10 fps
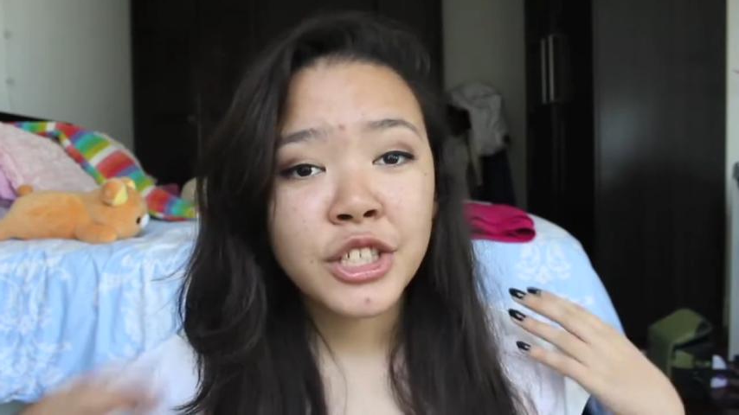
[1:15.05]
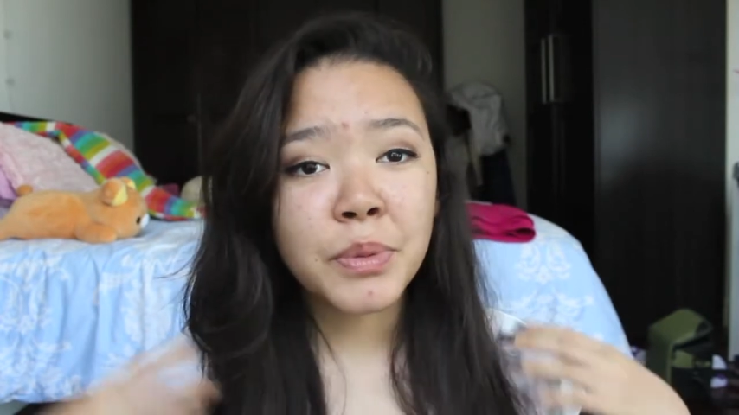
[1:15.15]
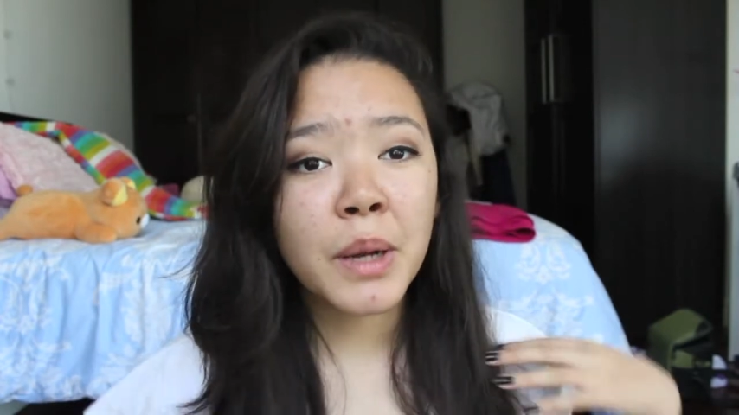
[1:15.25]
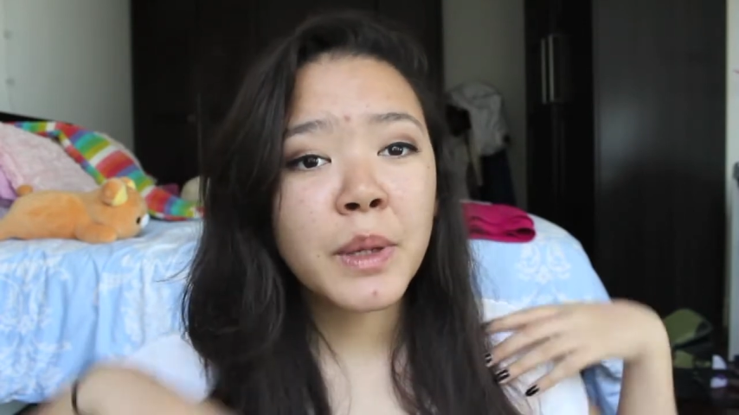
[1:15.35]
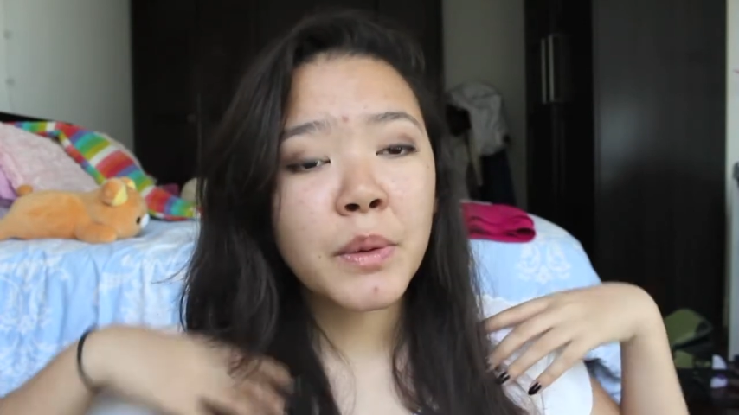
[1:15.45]
She
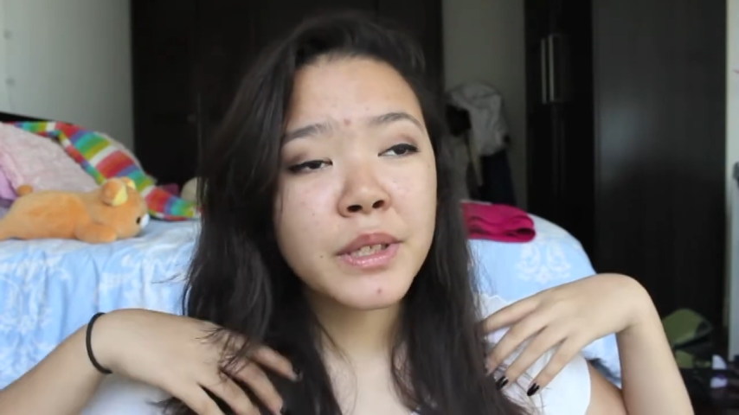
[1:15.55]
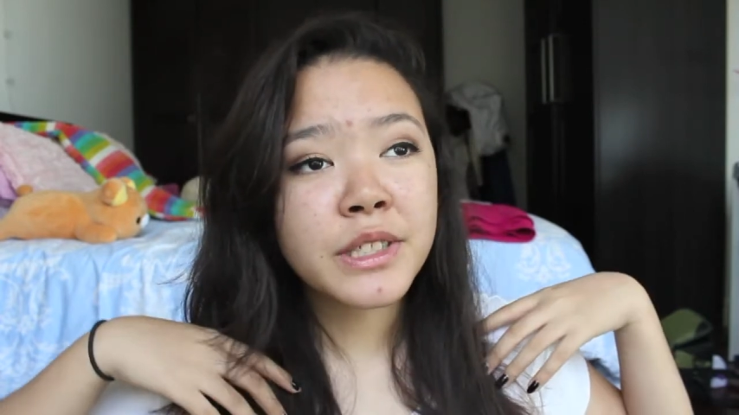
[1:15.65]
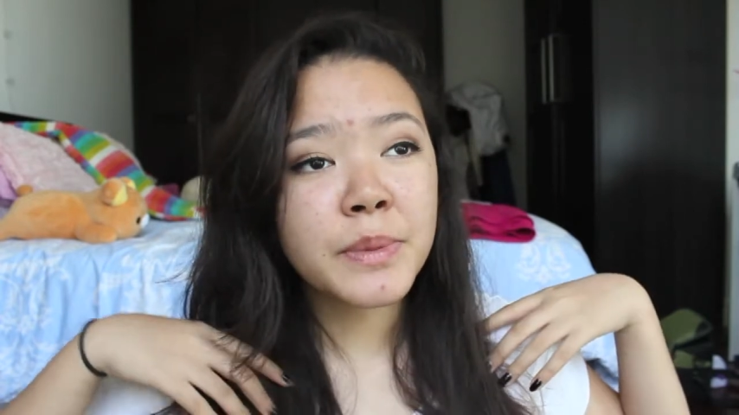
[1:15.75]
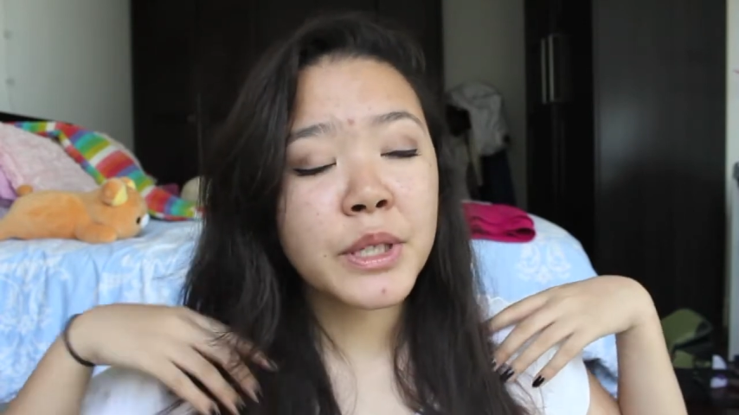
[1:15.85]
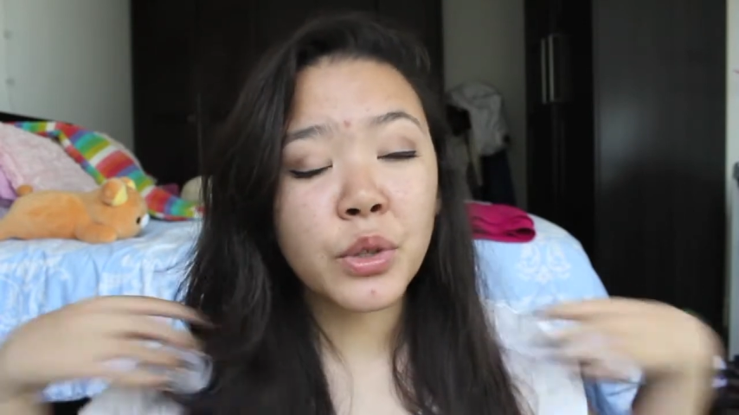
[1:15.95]
probably
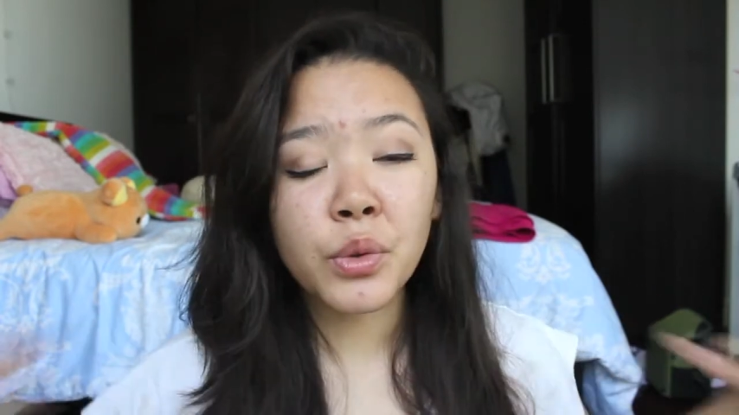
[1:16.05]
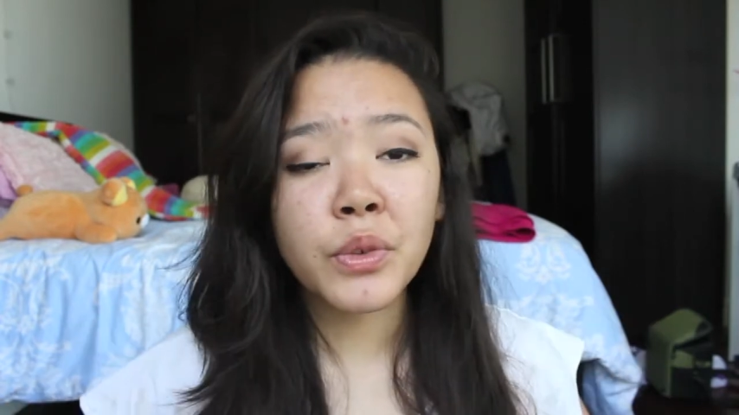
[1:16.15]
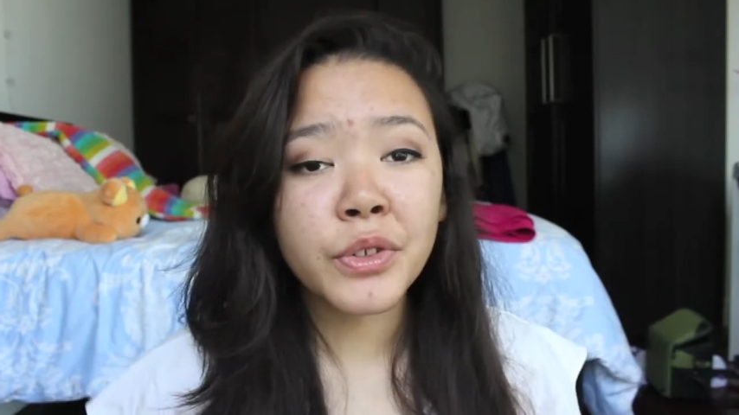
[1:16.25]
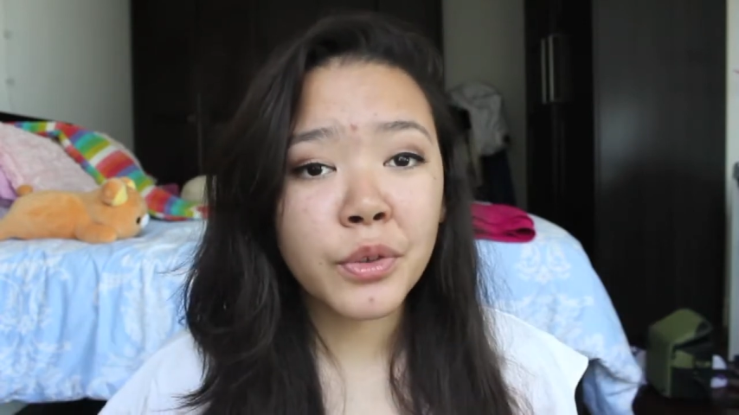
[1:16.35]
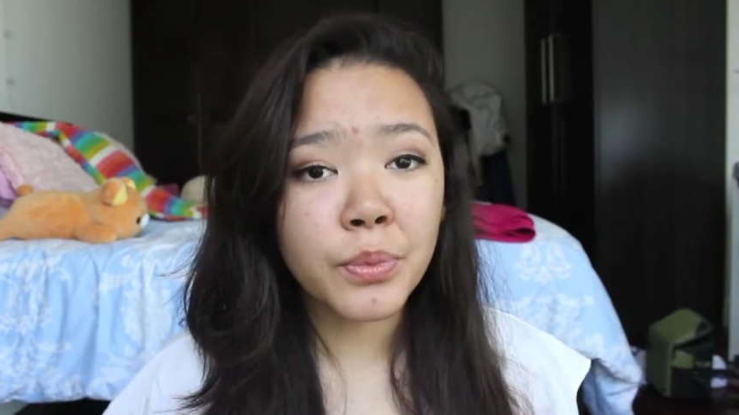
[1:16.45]
wants to be
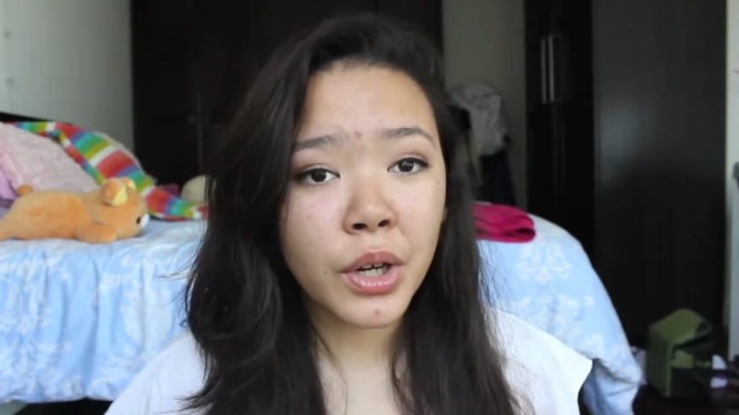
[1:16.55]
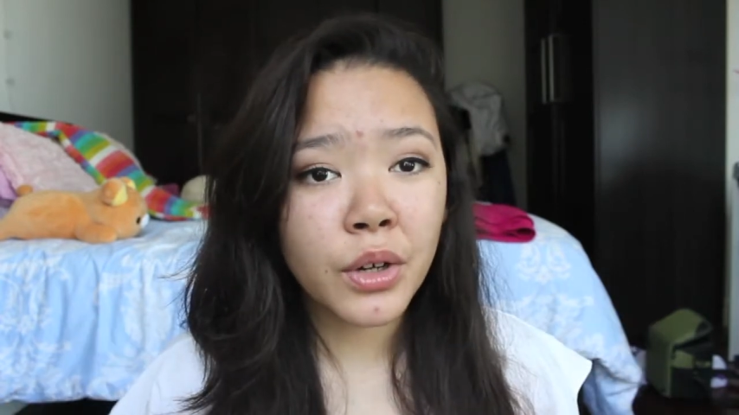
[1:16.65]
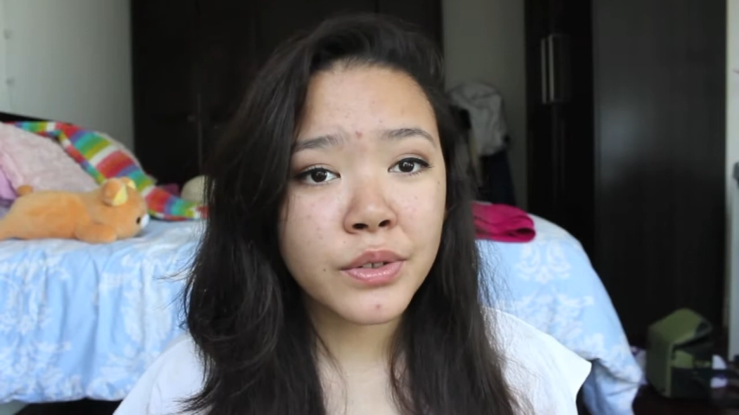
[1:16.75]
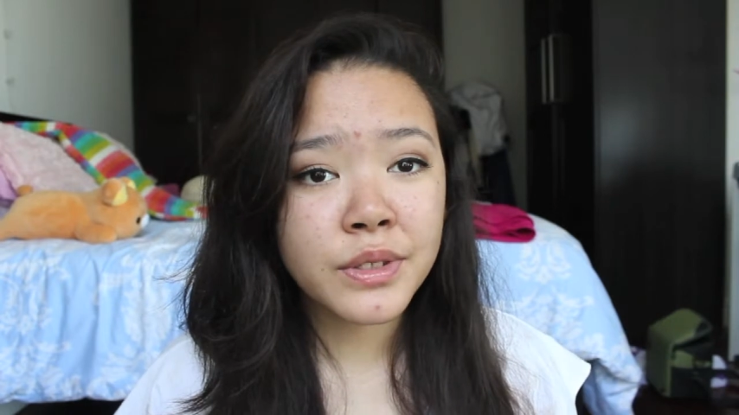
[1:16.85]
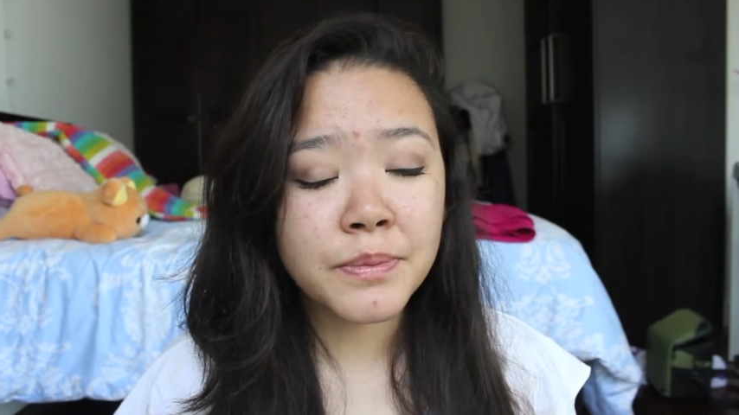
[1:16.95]
cool with your
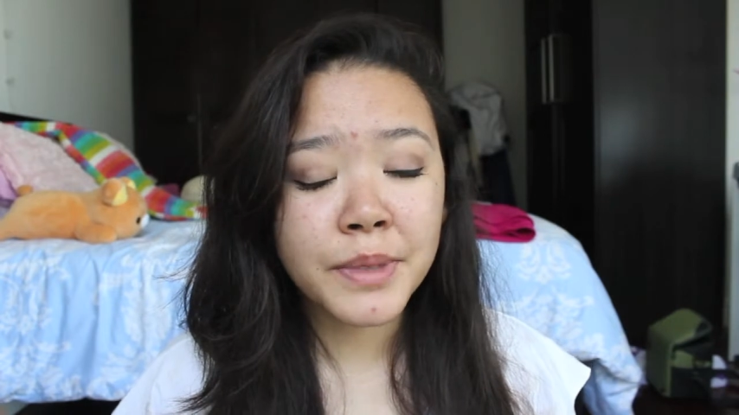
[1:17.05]
bros